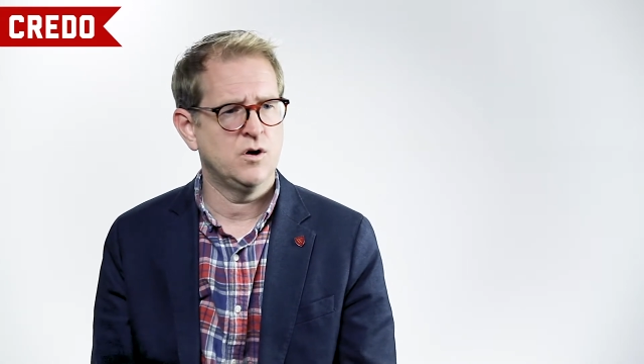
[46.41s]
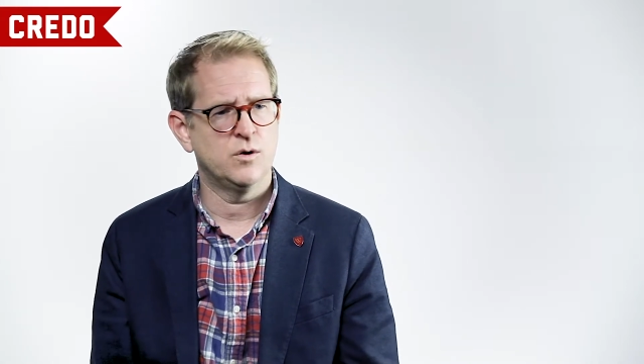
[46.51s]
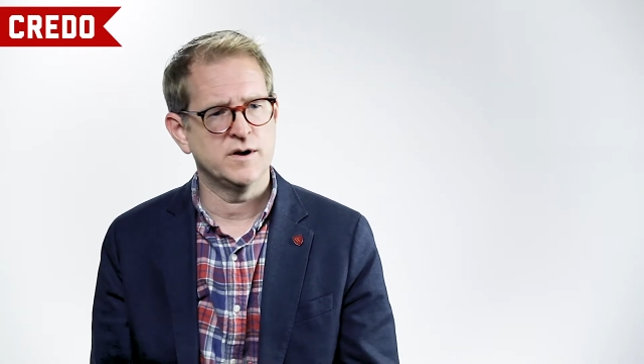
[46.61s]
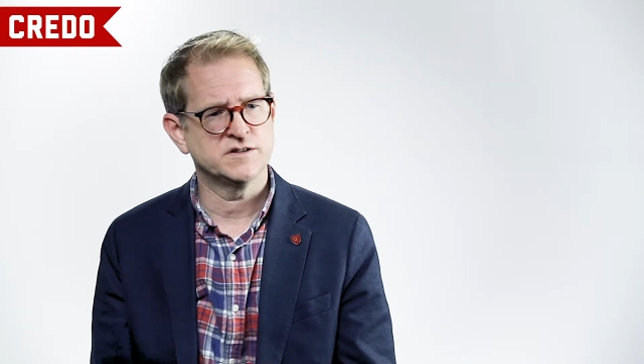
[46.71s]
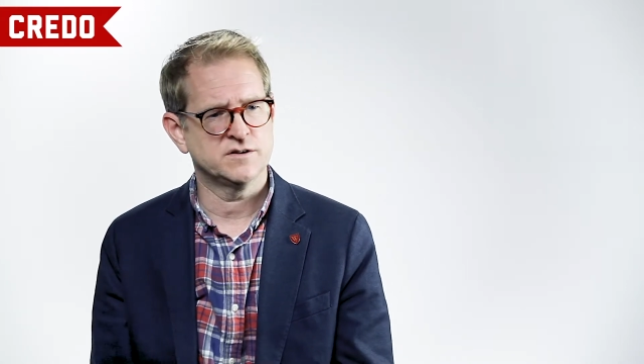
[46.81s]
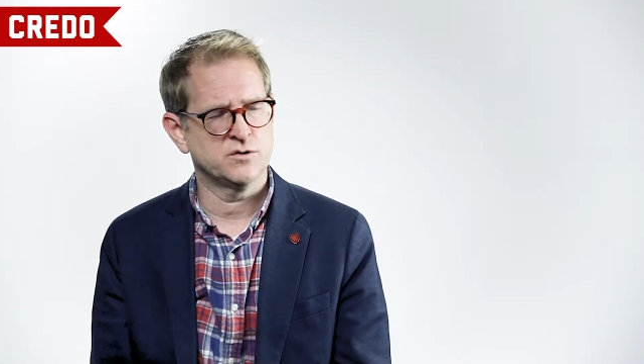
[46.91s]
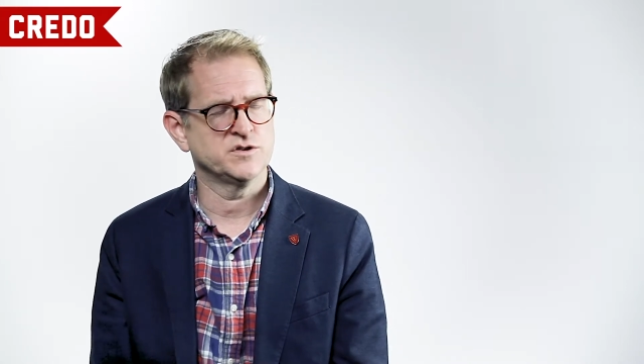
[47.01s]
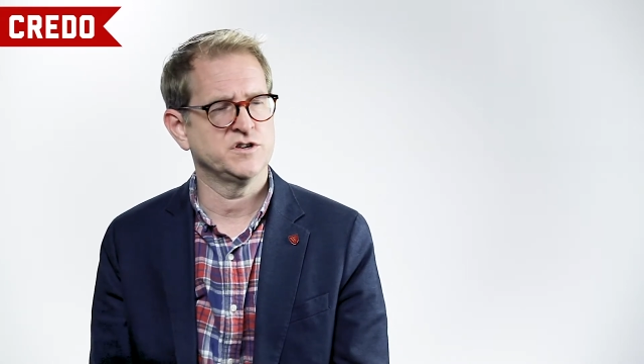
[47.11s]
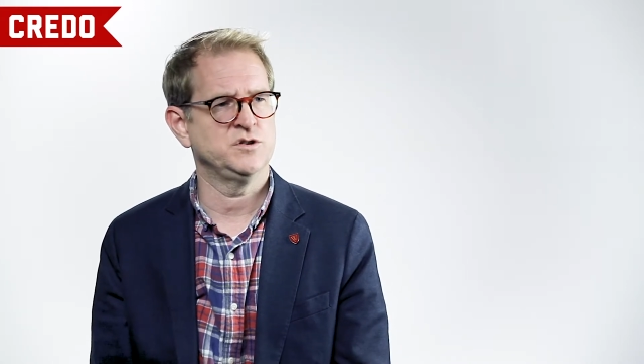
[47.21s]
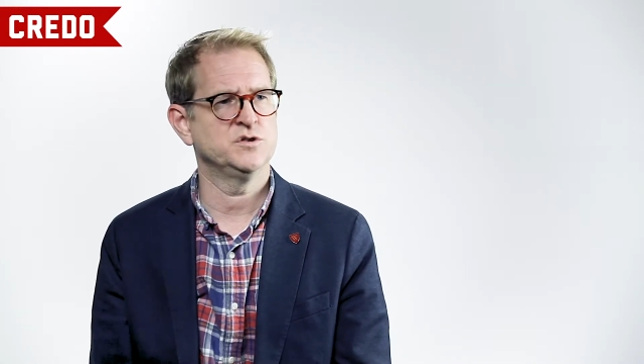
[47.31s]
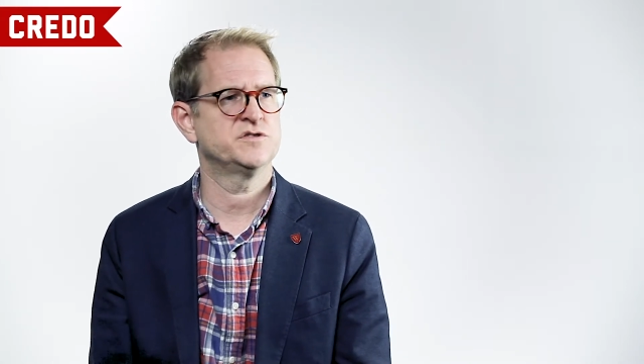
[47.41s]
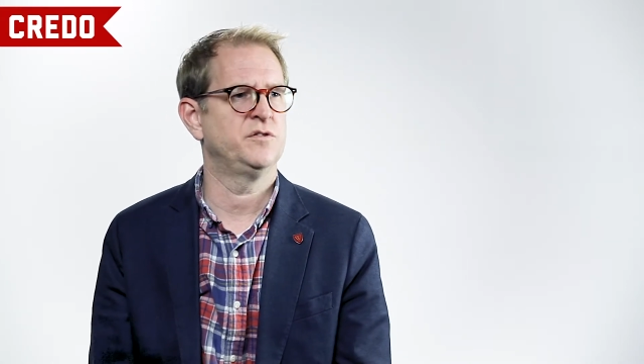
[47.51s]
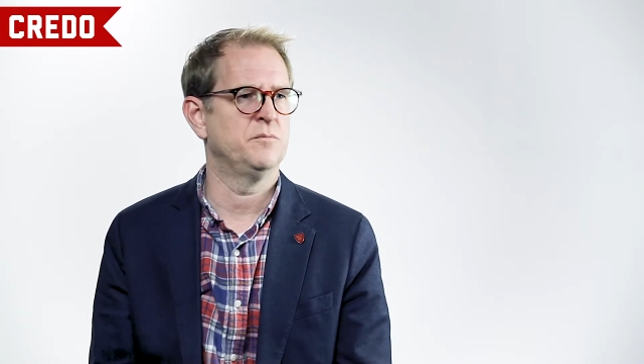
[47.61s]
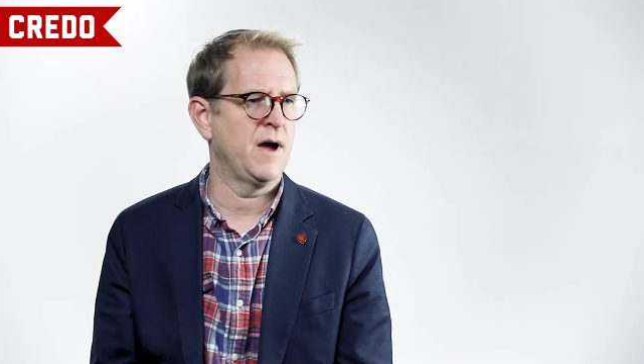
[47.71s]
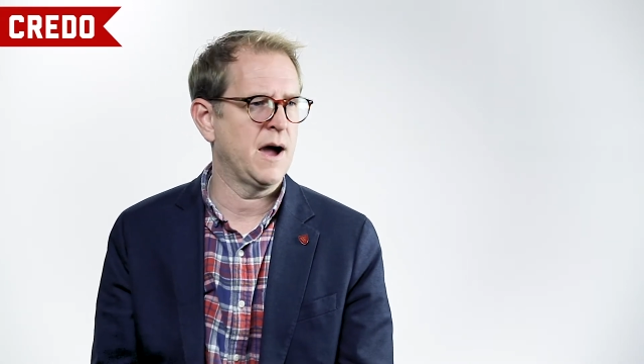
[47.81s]
or as, or as a
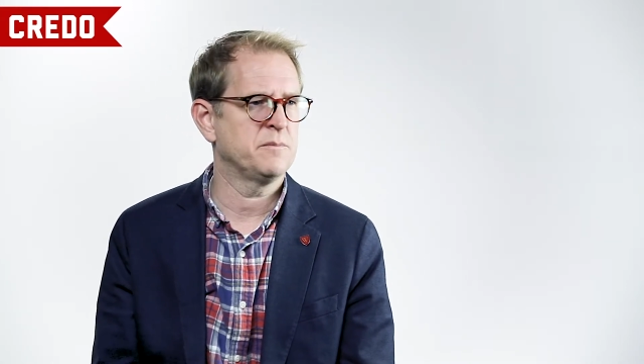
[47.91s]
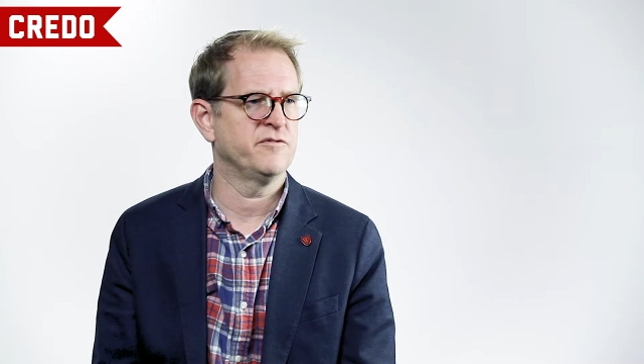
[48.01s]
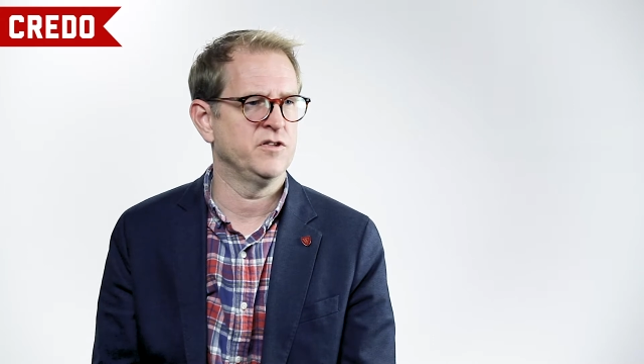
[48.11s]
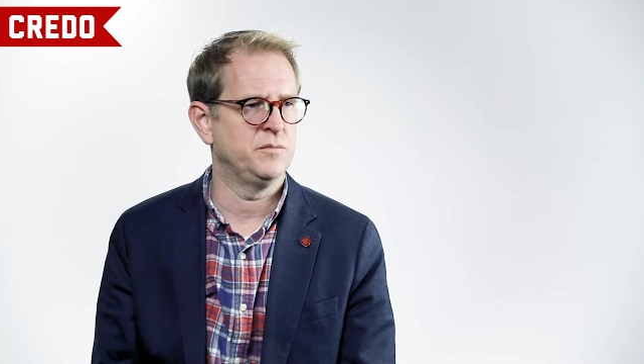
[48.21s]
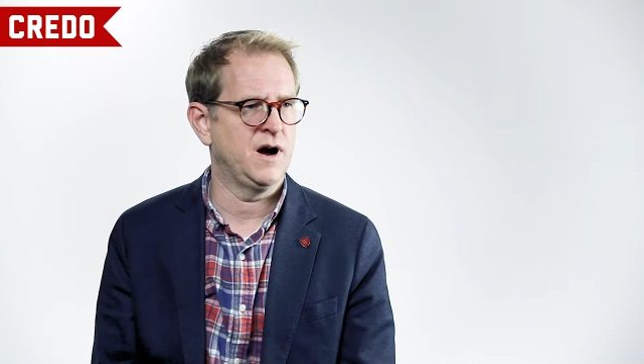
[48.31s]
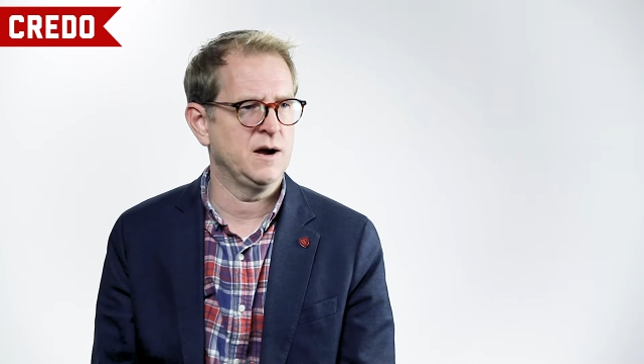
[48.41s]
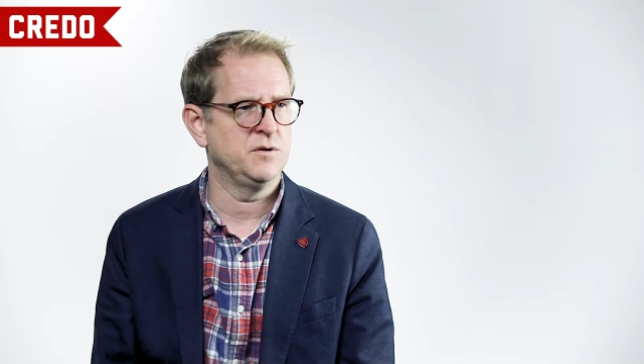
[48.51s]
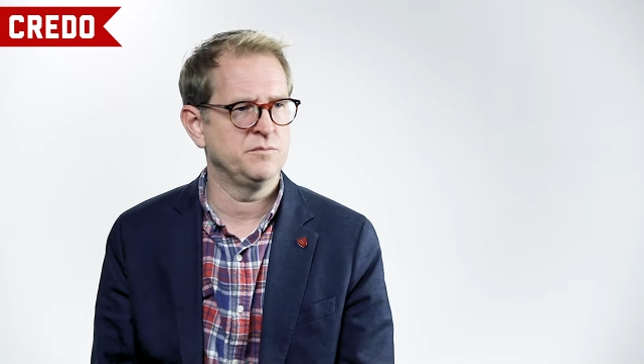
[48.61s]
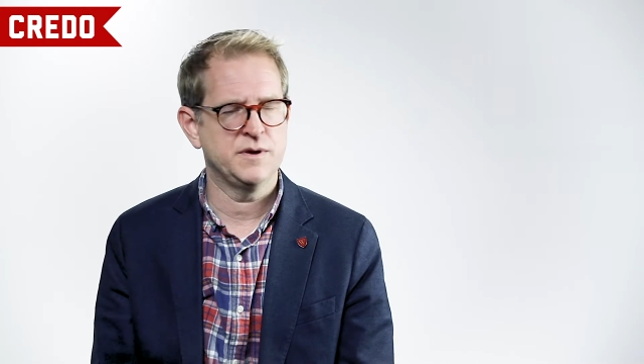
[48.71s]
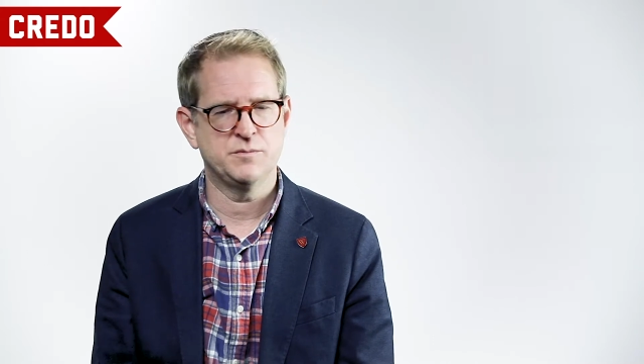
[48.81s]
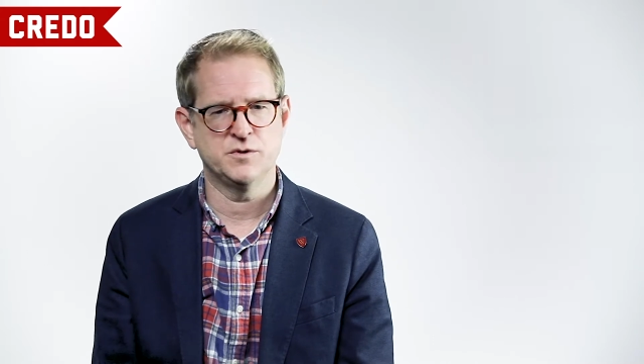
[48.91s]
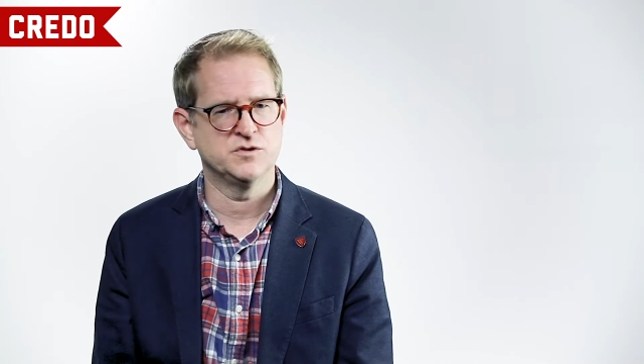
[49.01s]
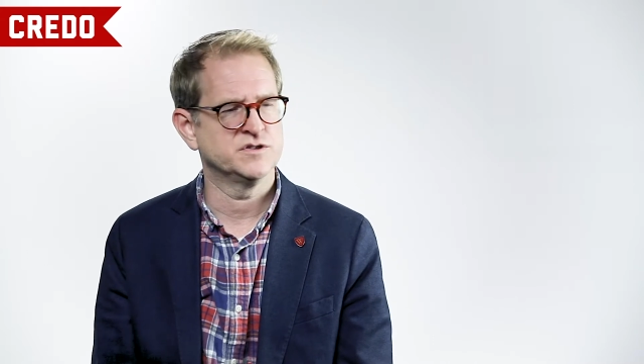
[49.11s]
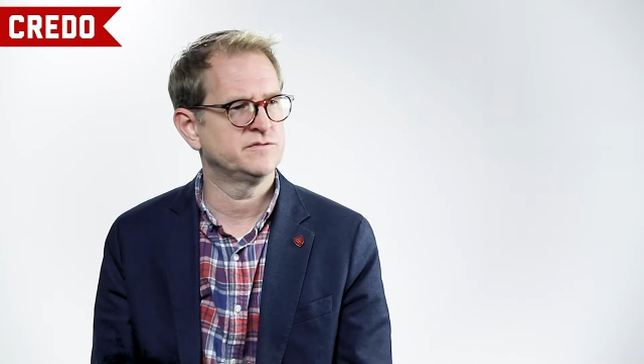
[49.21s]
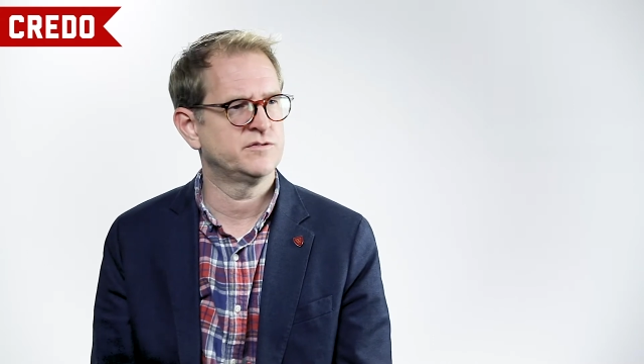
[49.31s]
useful map for the Bible. People
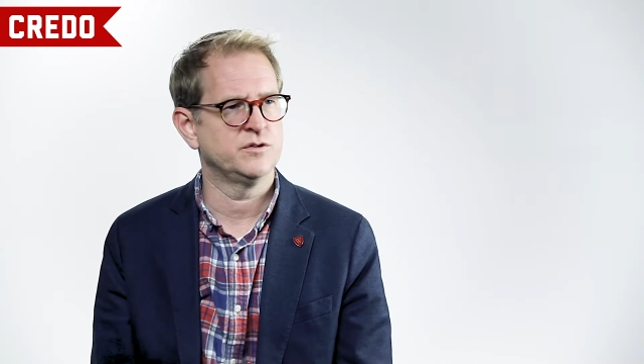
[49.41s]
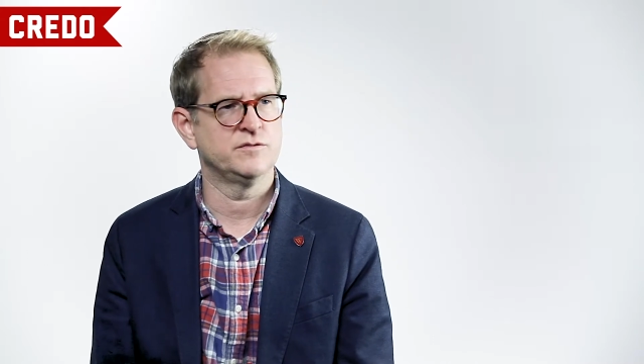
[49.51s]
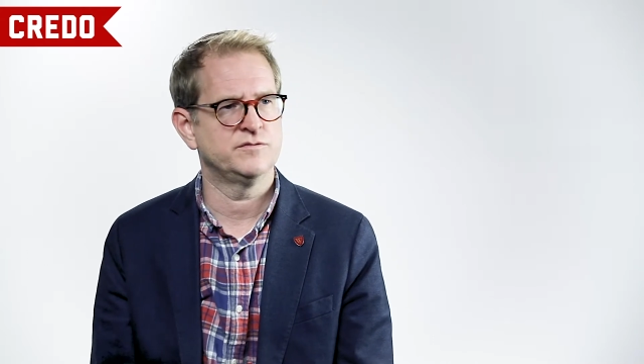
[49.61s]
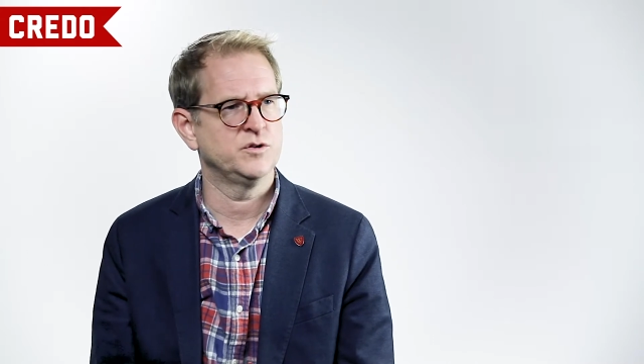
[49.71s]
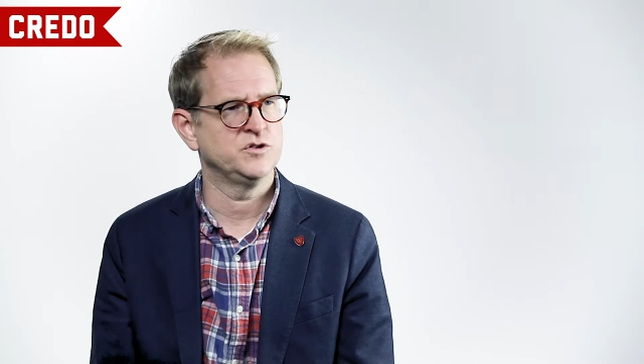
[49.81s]
use it for, for